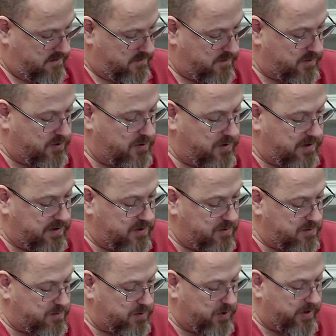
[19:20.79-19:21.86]
recruiting new
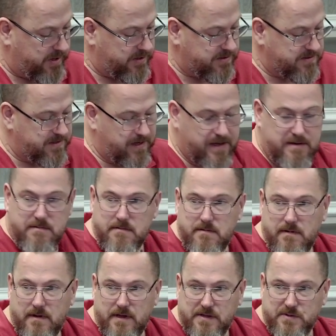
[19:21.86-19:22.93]
employers and
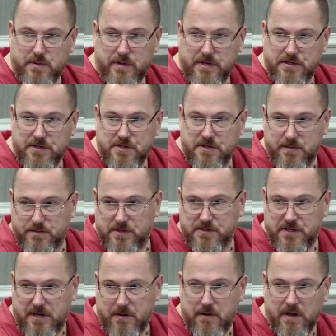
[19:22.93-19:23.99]
its relationship to
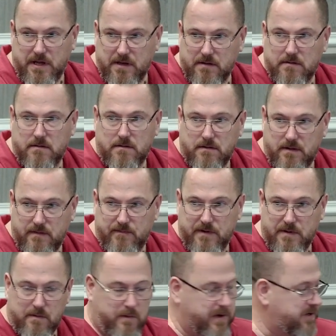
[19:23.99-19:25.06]
generating
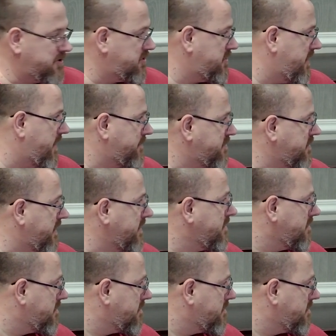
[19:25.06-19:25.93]
living wage jobs, right?